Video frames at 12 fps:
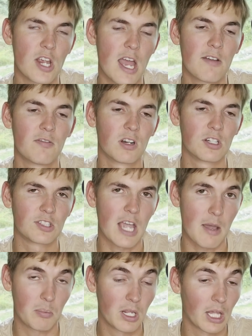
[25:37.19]
effort is
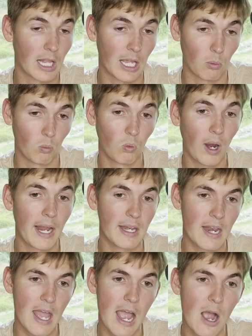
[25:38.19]
happening like right
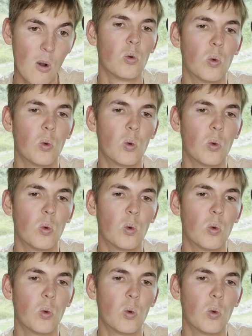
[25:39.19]
now.